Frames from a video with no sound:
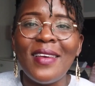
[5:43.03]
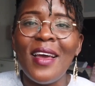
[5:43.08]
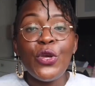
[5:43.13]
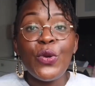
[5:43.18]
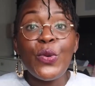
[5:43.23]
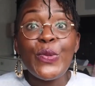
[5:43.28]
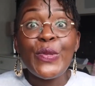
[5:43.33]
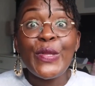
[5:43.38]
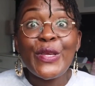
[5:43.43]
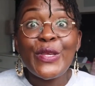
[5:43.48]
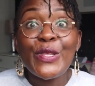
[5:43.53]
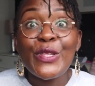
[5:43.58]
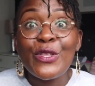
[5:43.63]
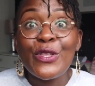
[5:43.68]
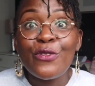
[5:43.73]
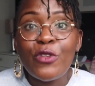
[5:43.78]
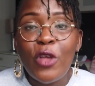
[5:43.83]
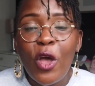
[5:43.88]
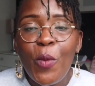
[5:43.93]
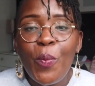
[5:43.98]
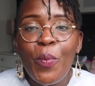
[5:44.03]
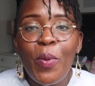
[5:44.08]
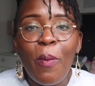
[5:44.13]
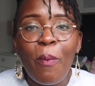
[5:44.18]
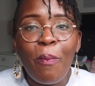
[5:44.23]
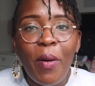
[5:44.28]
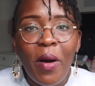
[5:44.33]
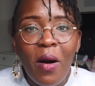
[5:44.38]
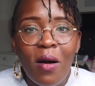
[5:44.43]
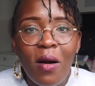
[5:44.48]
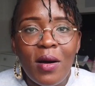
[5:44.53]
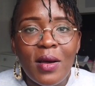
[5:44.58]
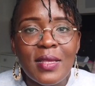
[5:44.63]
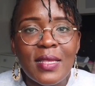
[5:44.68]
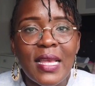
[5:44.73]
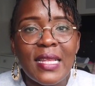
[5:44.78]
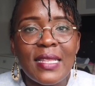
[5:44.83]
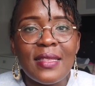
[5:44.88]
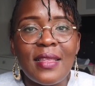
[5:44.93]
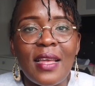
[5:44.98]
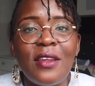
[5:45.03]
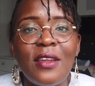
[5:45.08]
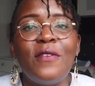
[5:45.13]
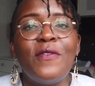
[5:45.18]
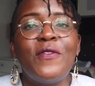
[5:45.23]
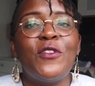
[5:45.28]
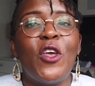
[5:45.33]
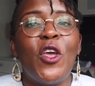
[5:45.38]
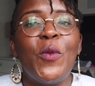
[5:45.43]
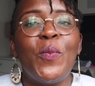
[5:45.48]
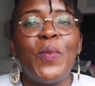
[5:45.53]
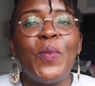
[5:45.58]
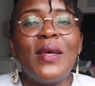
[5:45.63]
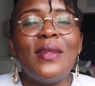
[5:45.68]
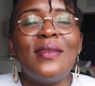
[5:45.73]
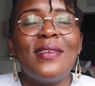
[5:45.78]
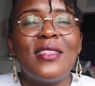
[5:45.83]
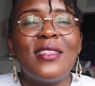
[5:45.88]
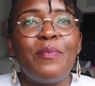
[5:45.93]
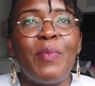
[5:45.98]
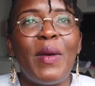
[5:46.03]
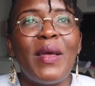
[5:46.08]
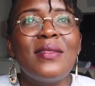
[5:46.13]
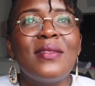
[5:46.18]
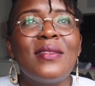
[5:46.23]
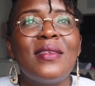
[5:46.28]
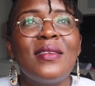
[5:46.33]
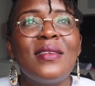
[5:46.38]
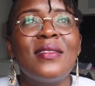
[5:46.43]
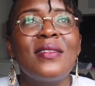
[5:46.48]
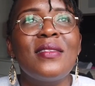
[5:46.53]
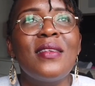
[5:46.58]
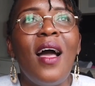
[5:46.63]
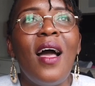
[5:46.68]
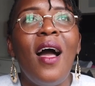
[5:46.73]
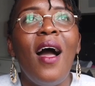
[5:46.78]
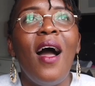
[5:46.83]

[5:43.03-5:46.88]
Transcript: Using soap bars instead of soap dispensers.